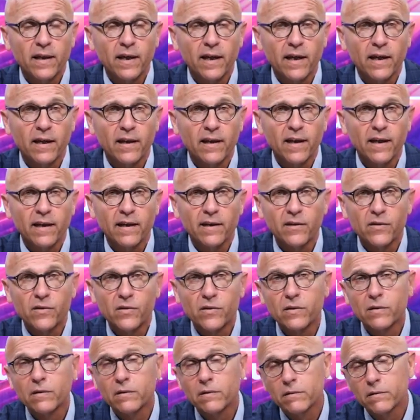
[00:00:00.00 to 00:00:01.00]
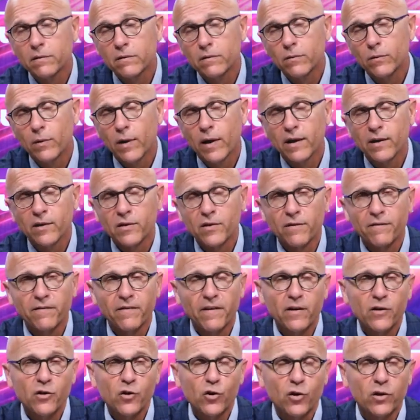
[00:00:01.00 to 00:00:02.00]
And that is, while it's a
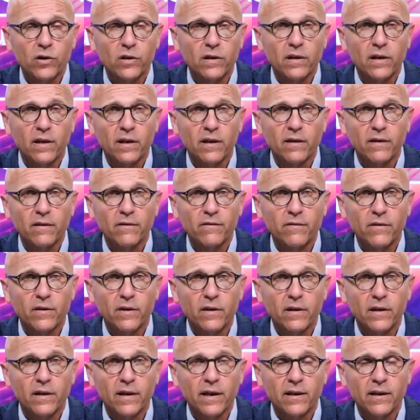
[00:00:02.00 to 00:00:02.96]
function of the